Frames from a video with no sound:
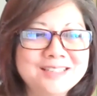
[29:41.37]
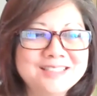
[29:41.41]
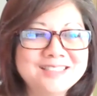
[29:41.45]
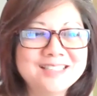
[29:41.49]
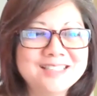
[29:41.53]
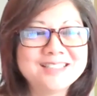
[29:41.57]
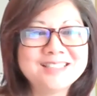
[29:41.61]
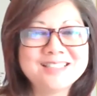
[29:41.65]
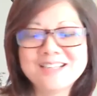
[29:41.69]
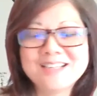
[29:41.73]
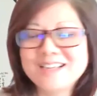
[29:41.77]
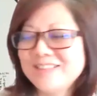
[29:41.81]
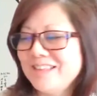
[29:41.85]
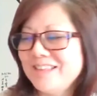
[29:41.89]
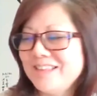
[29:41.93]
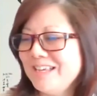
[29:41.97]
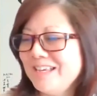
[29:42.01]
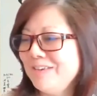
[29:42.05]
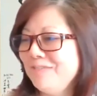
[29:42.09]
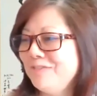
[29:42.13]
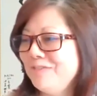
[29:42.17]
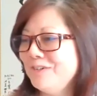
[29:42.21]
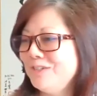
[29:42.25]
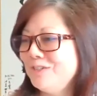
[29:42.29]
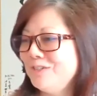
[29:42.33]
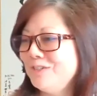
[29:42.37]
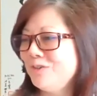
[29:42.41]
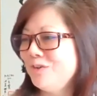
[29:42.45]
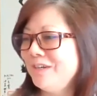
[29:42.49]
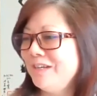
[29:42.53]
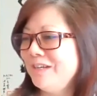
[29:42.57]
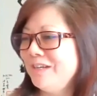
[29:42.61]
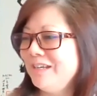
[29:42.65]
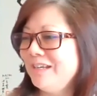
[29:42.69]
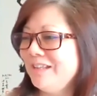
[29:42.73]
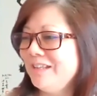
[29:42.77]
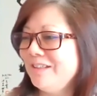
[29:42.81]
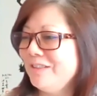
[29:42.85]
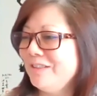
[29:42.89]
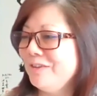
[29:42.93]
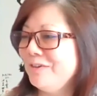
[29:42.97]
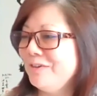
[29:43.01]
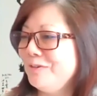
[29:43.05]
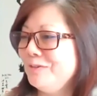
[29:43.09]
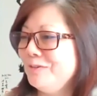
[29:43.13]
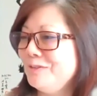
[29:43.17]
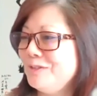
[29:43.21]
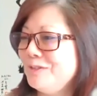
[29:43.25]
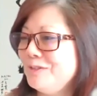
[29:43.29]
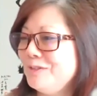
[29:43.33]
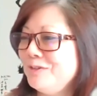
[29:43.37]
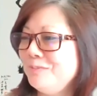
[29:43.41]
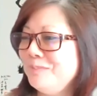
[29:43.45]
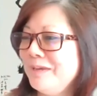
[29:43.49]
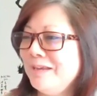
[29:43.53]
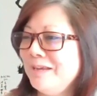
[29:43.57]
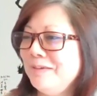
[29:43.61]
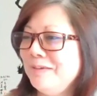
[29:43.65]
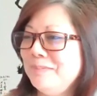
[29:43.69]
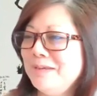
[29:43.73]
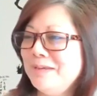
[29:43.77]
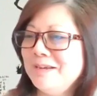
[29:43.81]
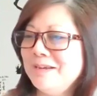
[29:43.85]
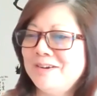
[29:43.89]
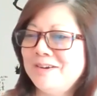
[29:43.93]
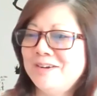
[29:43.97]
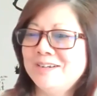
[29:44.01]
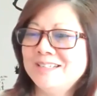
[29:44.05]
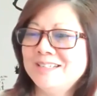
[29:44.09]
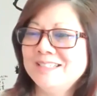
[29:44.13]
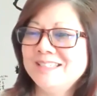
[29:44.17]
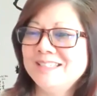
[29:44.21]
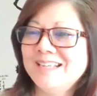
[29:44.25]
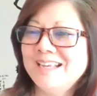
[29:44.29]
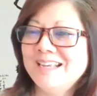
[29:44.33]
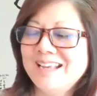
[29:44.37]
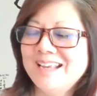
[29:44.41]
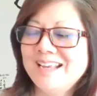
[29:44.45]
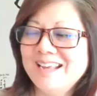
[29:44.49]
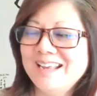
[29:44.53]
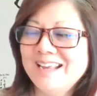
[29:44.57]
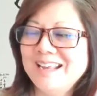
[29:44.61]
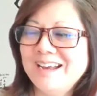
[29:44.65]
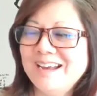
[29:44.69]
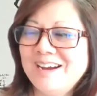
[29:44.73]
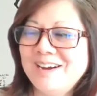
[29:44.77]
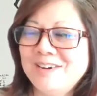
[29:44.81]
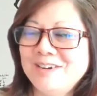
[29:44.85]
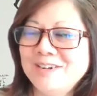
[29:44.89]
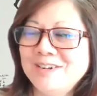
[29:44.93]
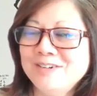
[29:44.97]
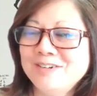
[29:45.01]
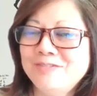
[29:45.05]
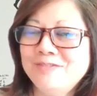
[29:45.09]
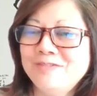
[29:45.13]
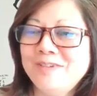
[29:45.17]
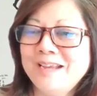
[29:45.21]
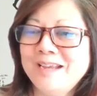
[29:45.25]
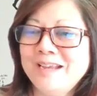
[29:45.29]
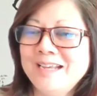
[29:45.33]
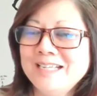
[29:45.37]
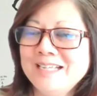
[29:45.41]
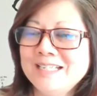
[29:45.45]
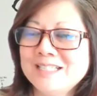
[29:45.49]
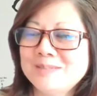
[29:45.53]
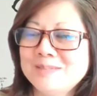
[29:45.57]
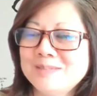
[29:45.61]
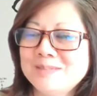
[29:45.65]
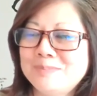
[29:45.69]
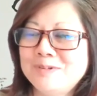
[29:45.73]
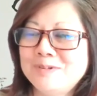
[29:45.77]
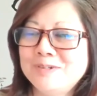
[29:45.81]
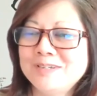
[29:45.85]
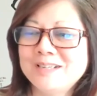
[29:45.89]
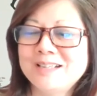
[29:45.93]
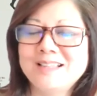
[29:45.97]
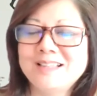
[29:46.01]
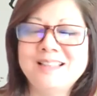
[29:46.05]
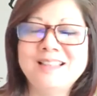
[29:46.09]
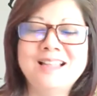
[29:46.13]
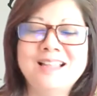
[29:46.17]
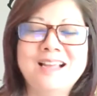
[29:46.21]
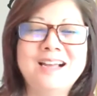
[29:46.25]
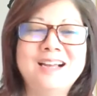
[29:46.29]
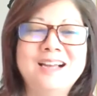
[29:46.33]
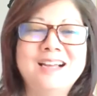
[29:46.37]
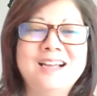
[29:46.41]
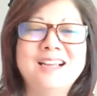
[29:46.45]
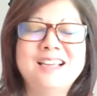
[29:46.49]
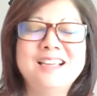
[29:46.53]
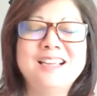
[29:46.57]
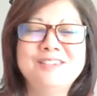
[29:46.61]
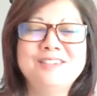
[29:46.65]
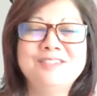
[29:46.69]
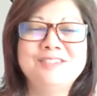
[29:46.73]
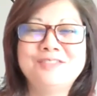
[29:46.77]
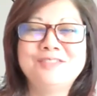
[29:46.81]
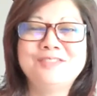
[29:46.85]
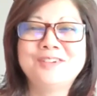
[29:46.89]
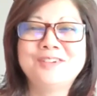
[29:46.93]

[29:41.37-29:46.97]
Jessica, thank you for joining. And those who may be on our Facebook Live,